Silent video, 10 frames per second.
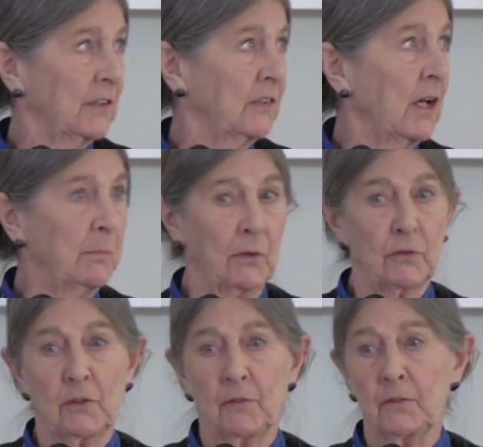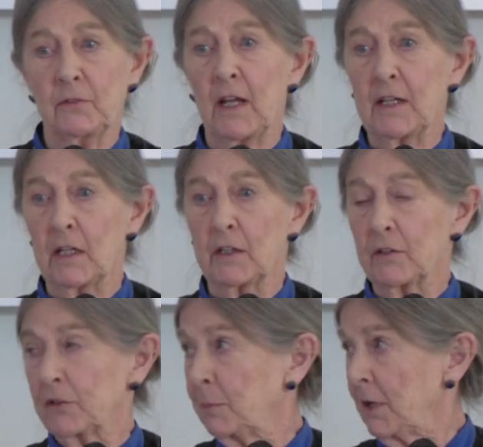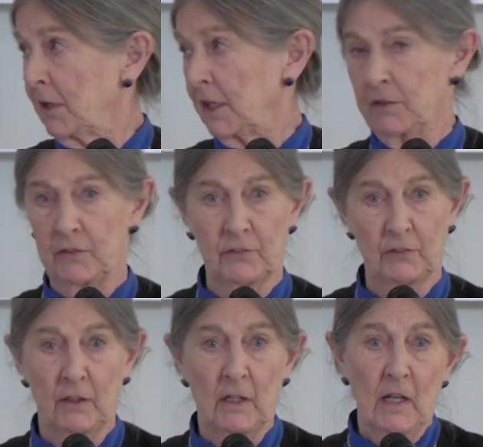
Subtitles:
examples of psychic experience